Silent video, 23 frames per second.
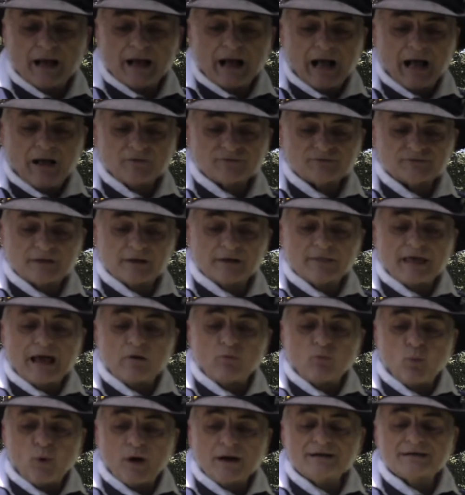I was there that
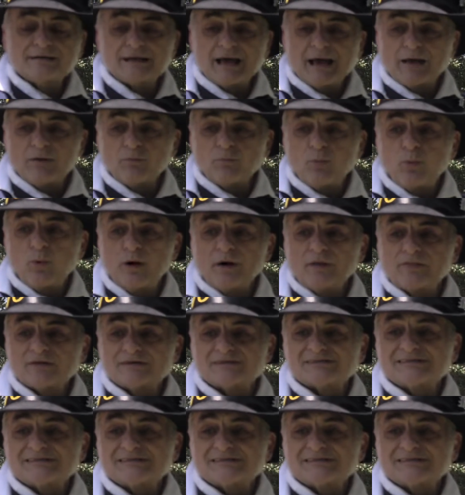one day, one of the